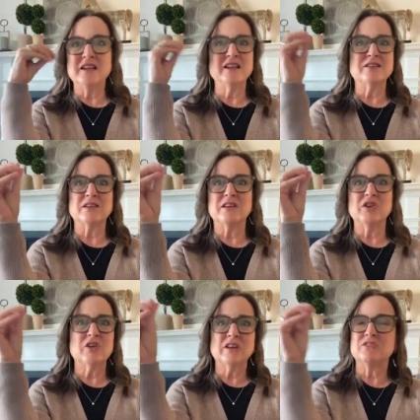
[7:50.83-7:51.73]
these,
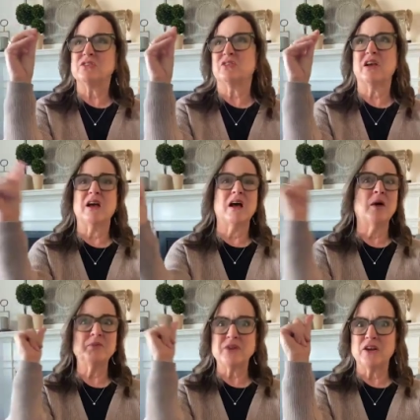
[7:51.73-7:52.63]
you could just
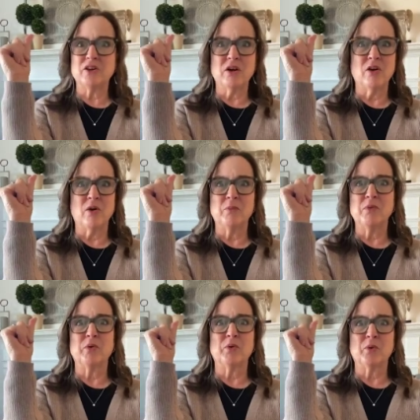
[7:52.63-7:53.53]
update your
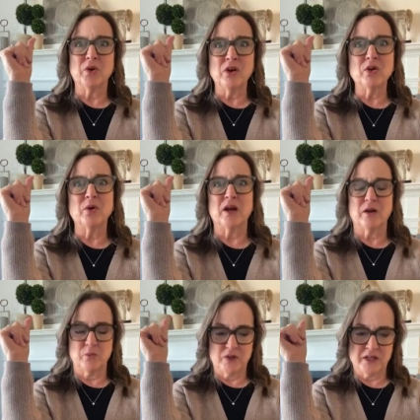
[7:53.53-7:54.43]
home real
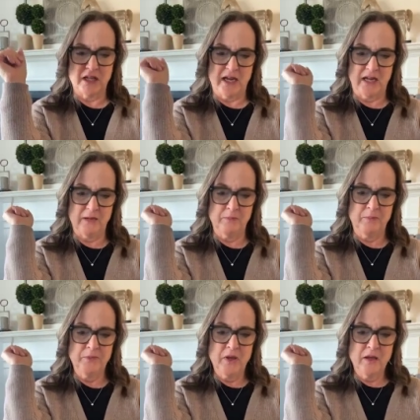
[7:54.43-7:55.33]
quick with lighting.
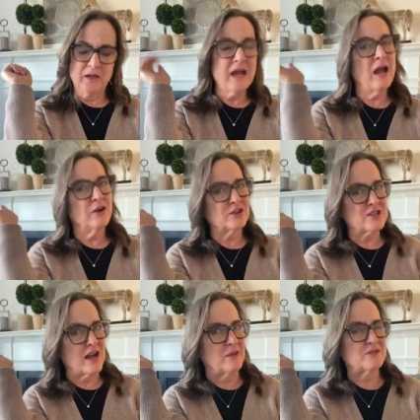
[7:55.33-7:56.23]

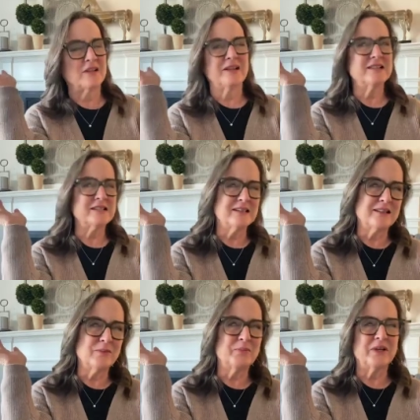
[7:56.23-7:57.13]
Countertops. Now that's
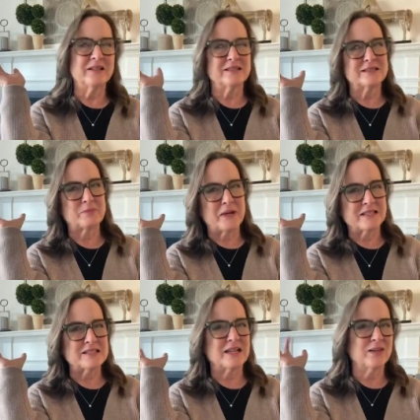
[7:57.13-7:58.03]
another big
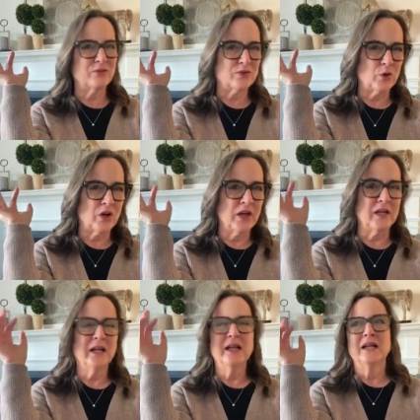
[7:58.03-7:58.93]
expense like
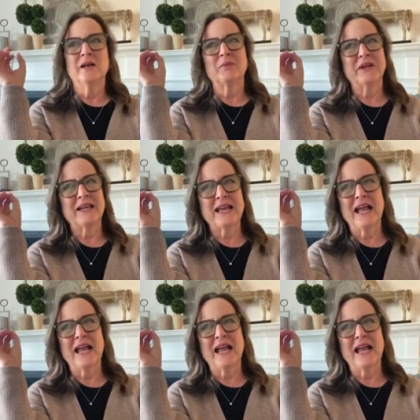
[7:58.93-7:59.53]
flooring. But